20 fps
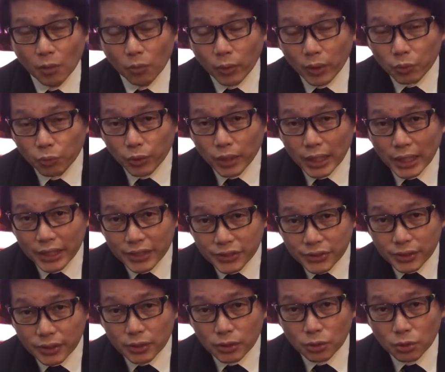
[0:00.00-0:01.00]
When we
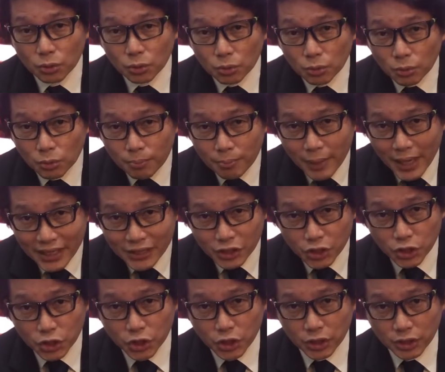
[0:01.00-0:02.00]
listen to
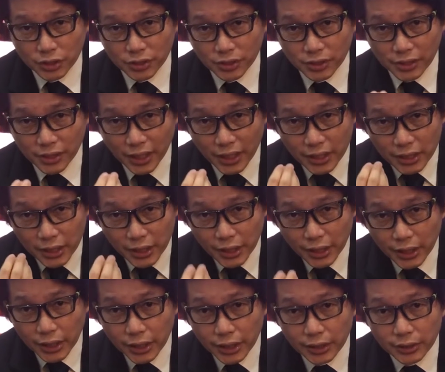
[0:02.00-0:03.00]
messages and
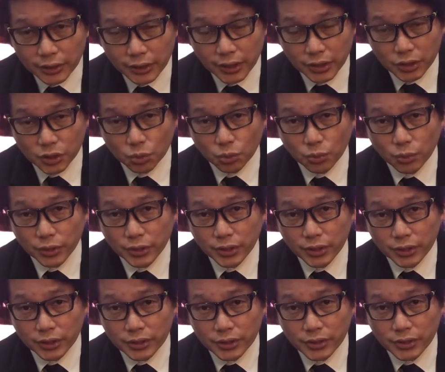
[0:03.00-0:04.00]
hear His
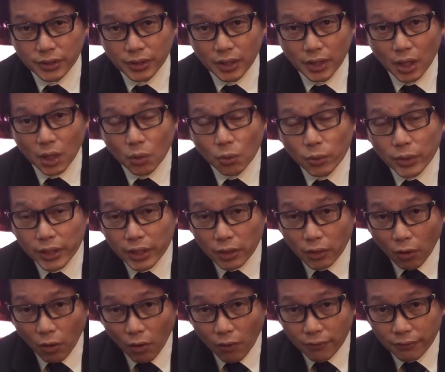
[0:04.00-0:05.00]
words, we
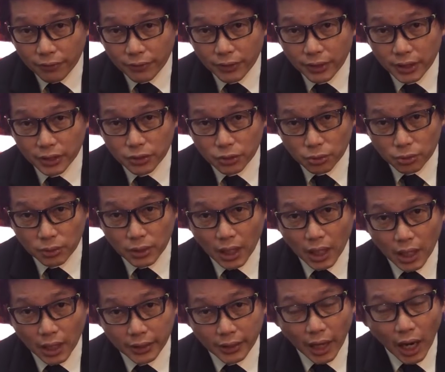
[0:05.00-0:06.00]
are offering to
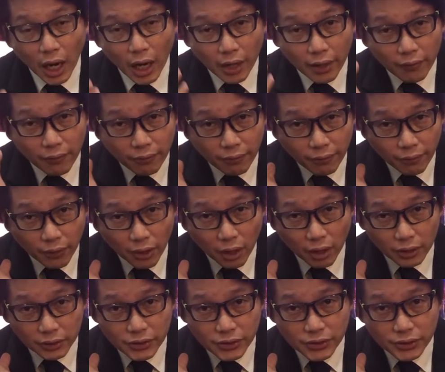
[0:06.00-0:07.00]
God our
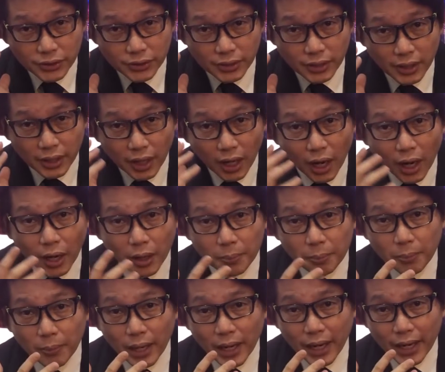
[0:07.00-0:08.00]
thoughts, our
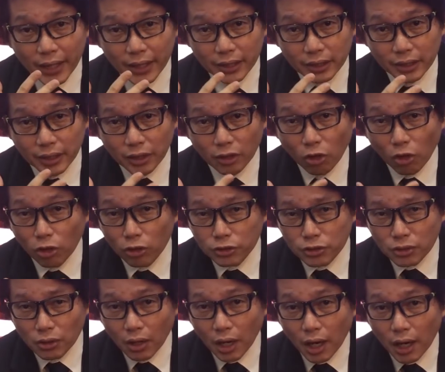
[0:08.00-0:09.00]
mind, and
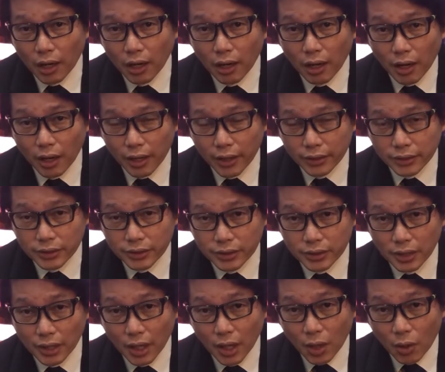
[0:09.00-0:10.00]
also our
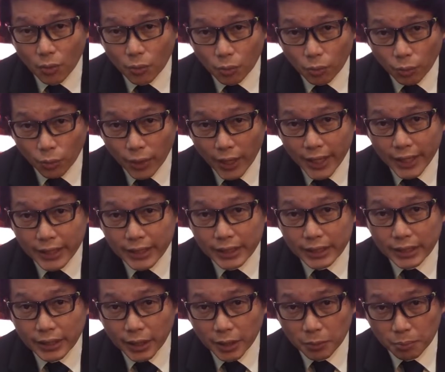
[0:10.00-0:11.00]
hearts,
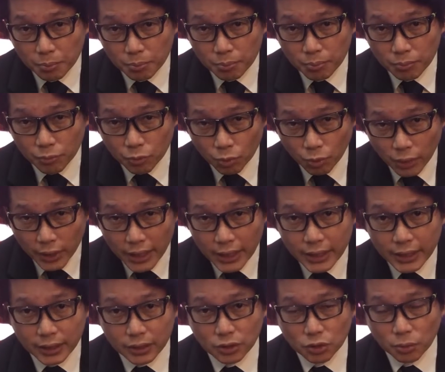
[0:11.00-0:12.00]
ready and
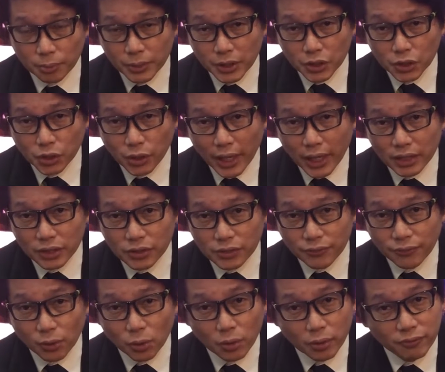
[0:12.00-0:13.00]
willing to be
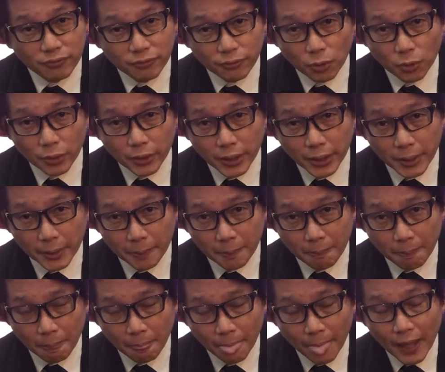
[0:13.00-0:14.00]
transformed for
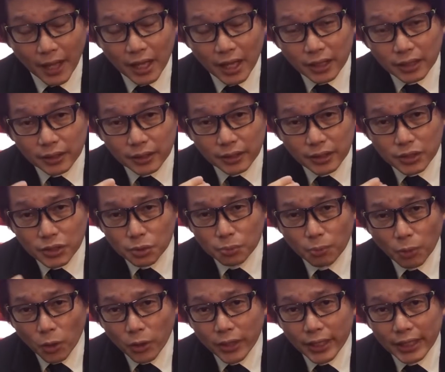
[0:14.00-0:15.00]
Him.
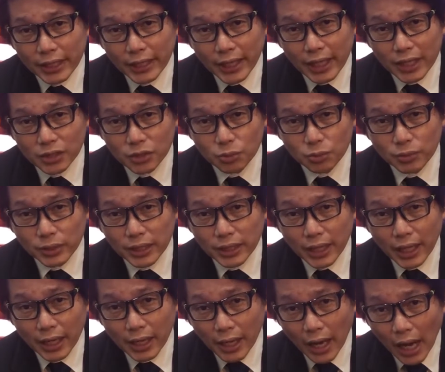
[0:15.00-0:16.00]
This morning, as
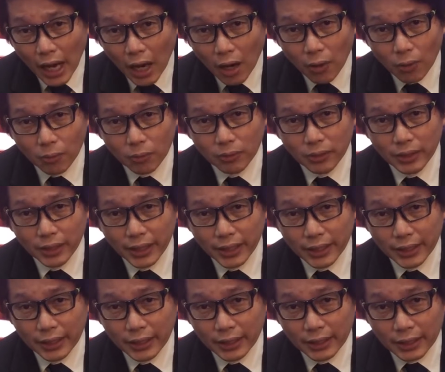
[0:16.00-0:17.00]
we allow
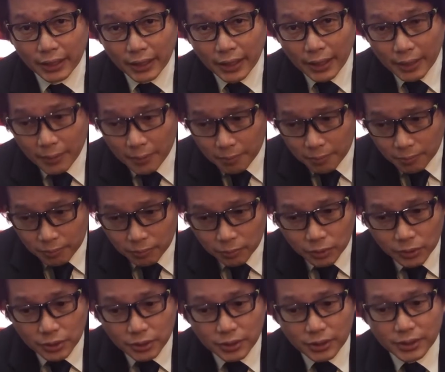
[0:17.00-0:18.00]
and
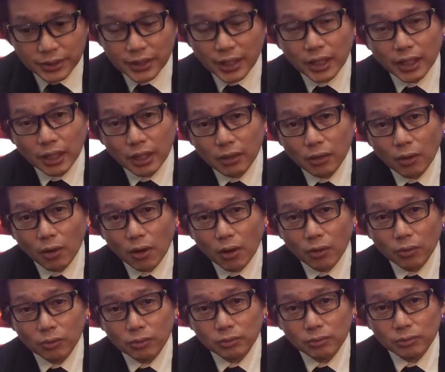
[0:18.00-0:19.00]
sing
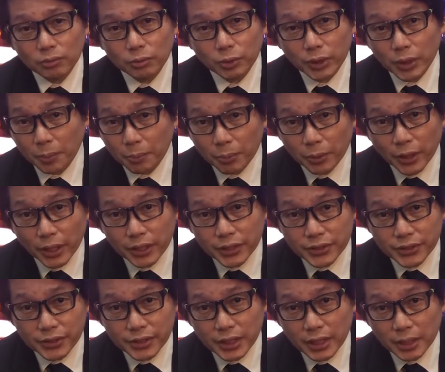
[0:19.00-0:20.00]
along with the
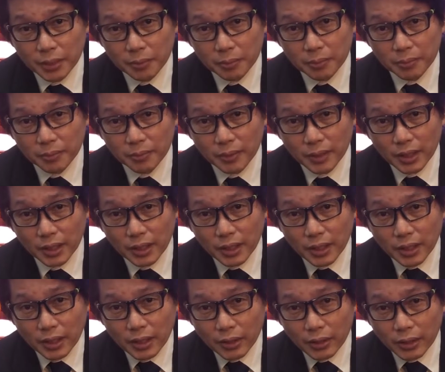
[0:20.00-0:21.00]
praise team,
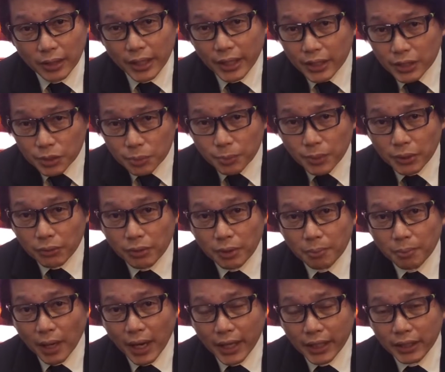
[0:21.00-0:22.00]
let us be
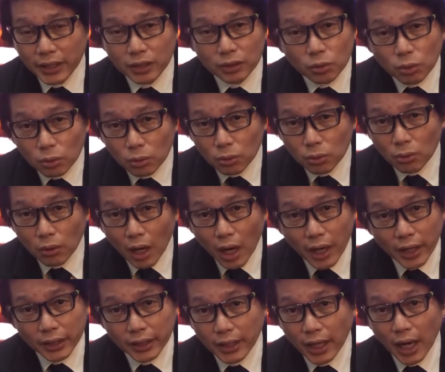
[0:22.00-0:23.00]
reminded who
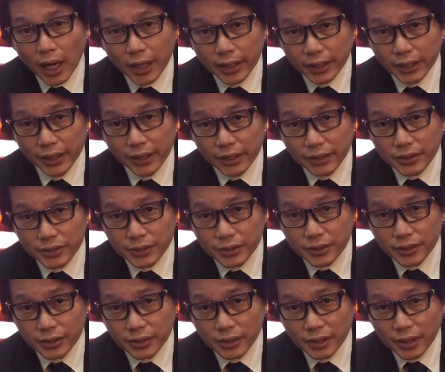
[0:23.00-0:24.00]
our God
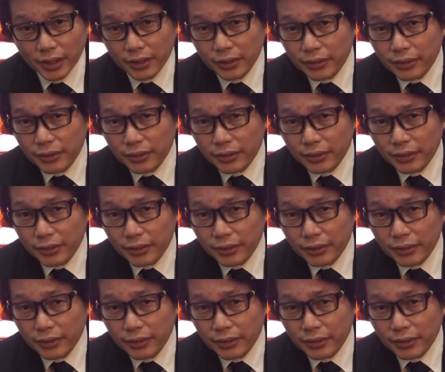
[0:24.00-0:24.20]
is.